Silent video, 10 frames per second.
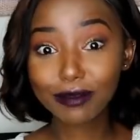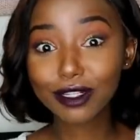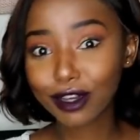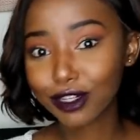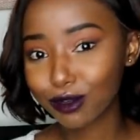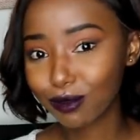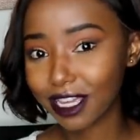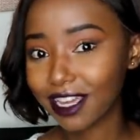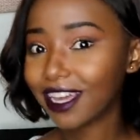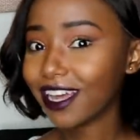to talk to
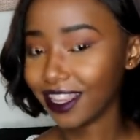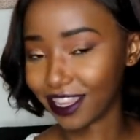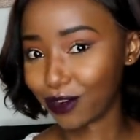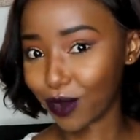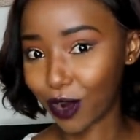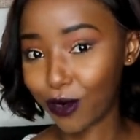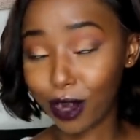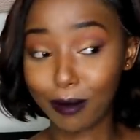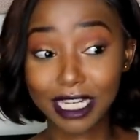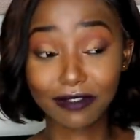me, then we are cool.
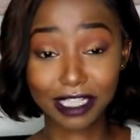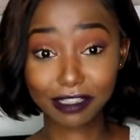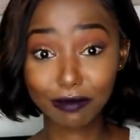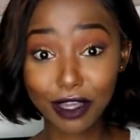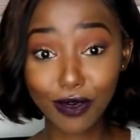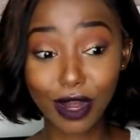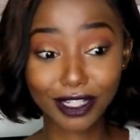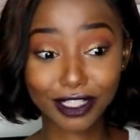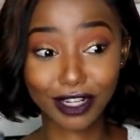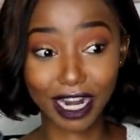But if it's me who
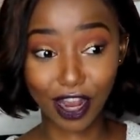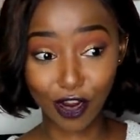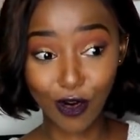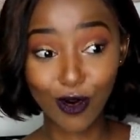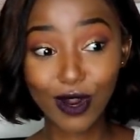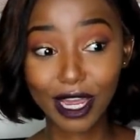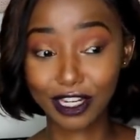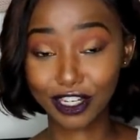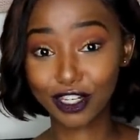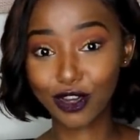has to like go
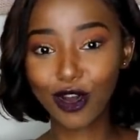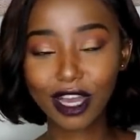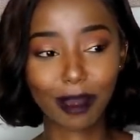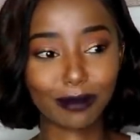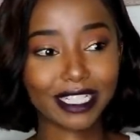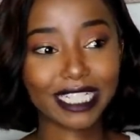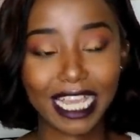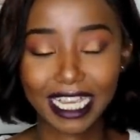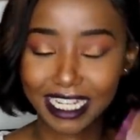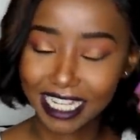and talk, I'm just
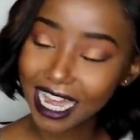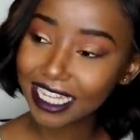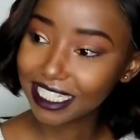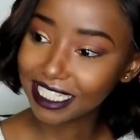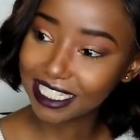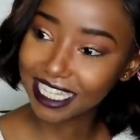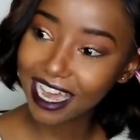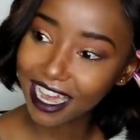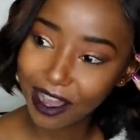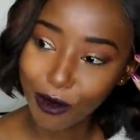like,
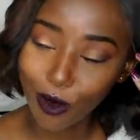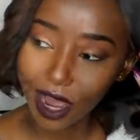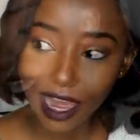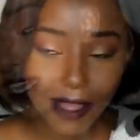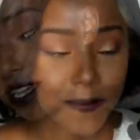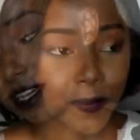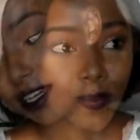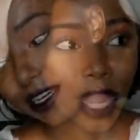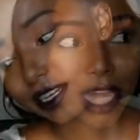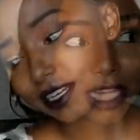yeah, wah.
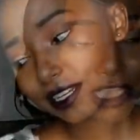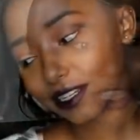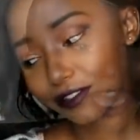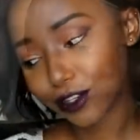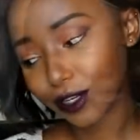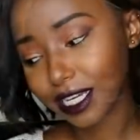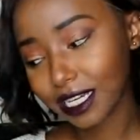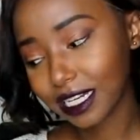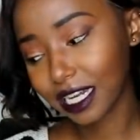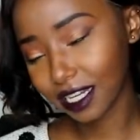If you're
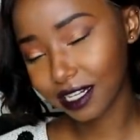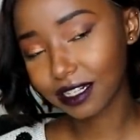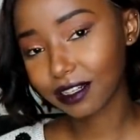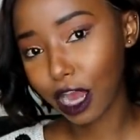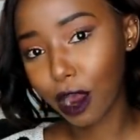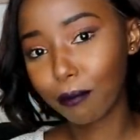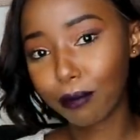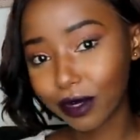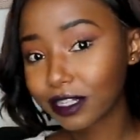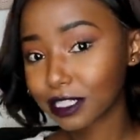talking like
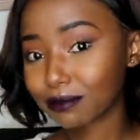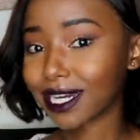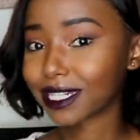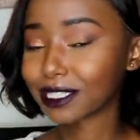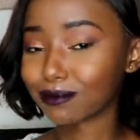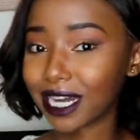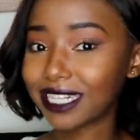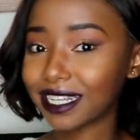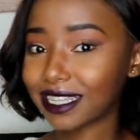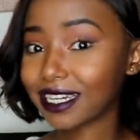book
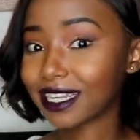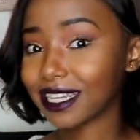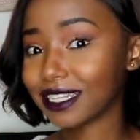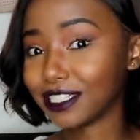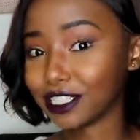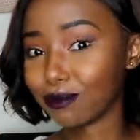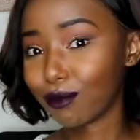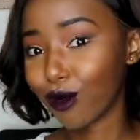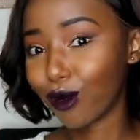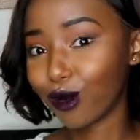smart, I think that is
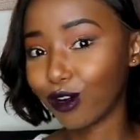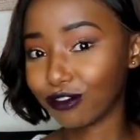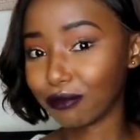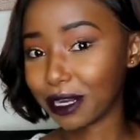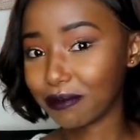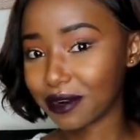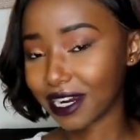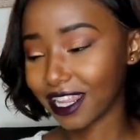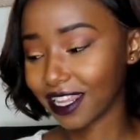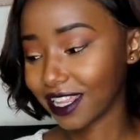more of my
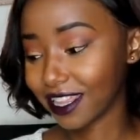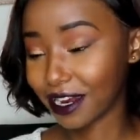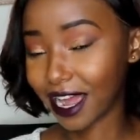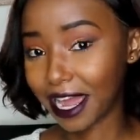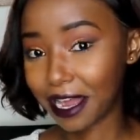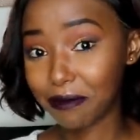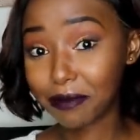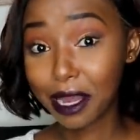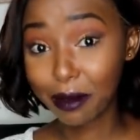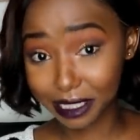brother than I am.
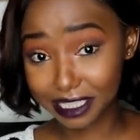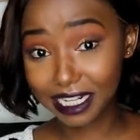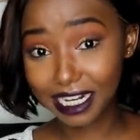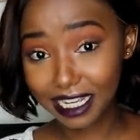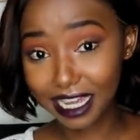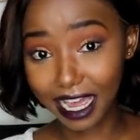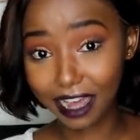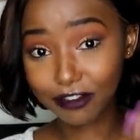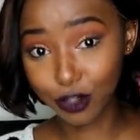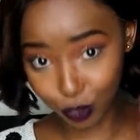Personally, I
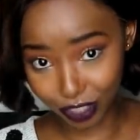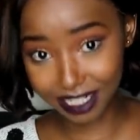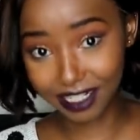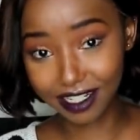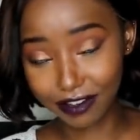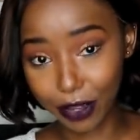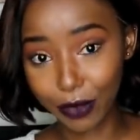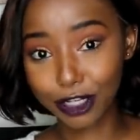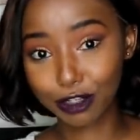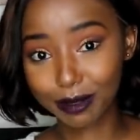have to read if I
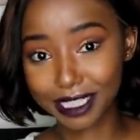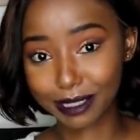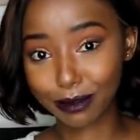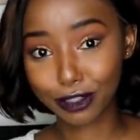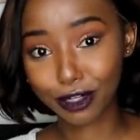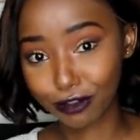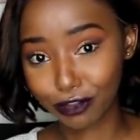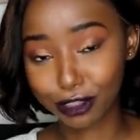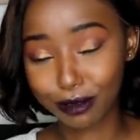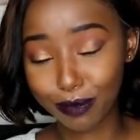want to pass. I'm not one of
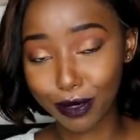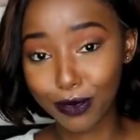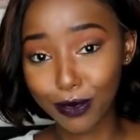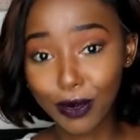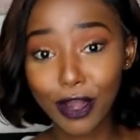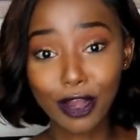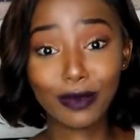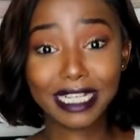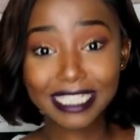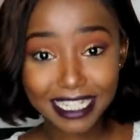those people who
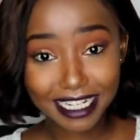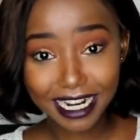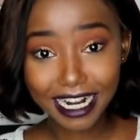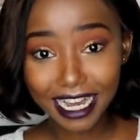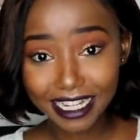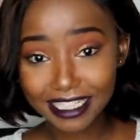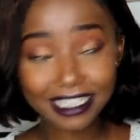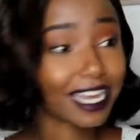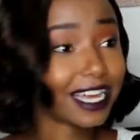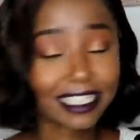will sit in class,
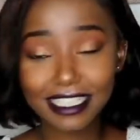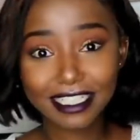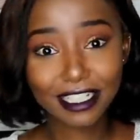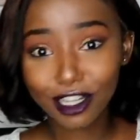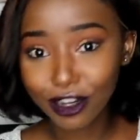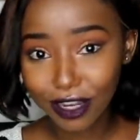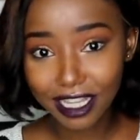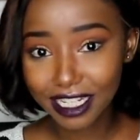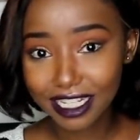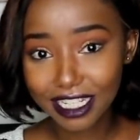just look
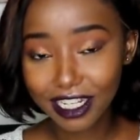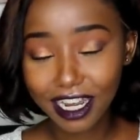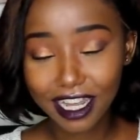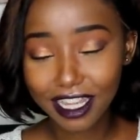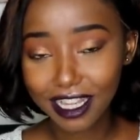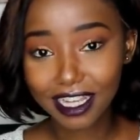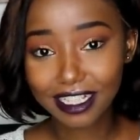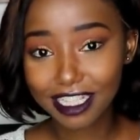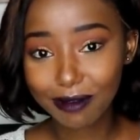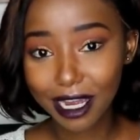at the teacher, and then the
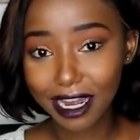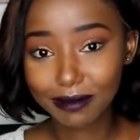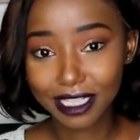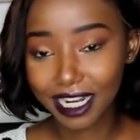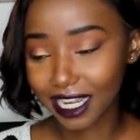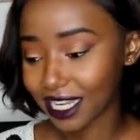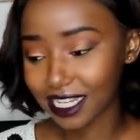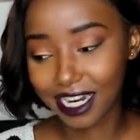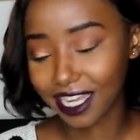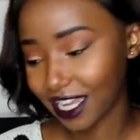exam comes and I get
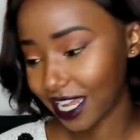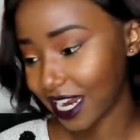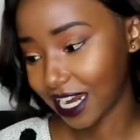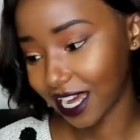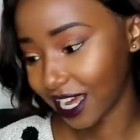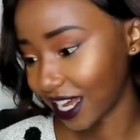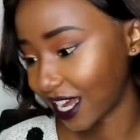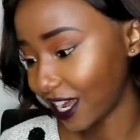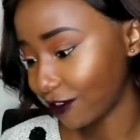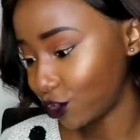an A. Nah,
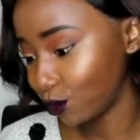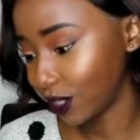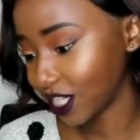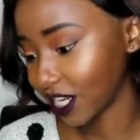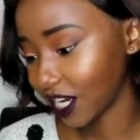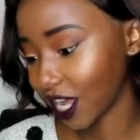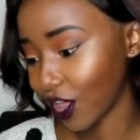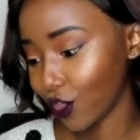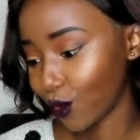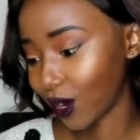I have to put in
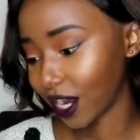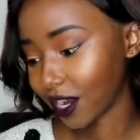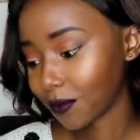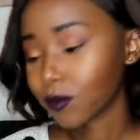the work.